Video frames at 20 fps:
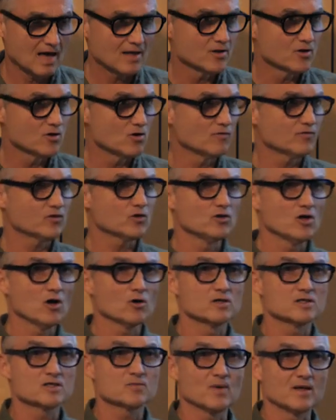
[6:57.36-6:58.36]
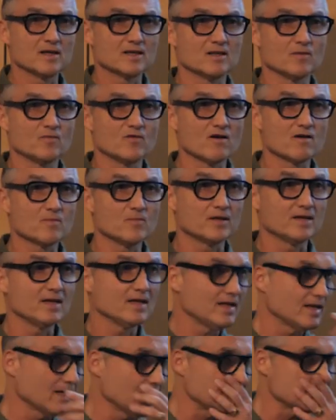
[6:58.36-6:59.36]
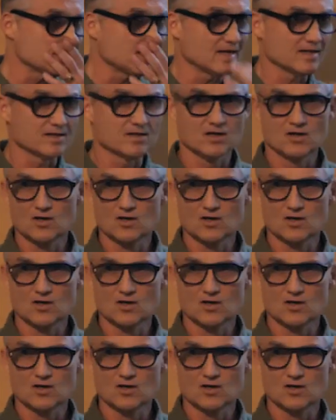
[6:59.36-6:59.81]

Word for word: I don't know if you noticed, but at the very beginning I said